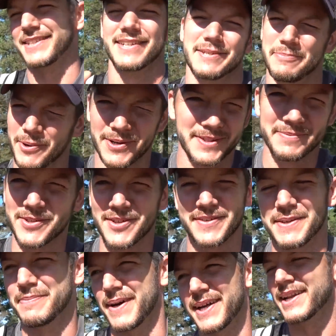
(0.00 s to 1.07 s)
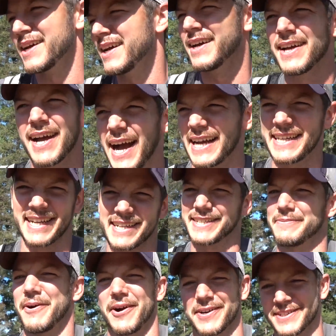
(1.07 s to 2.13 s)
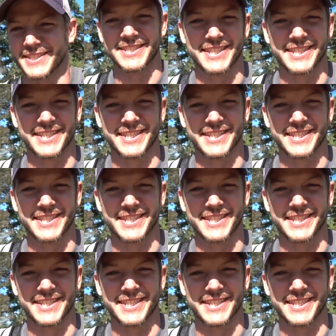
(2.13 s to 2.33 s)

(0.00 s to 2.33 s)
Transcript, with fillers: I spoiled the movie, but I kicked him hard in the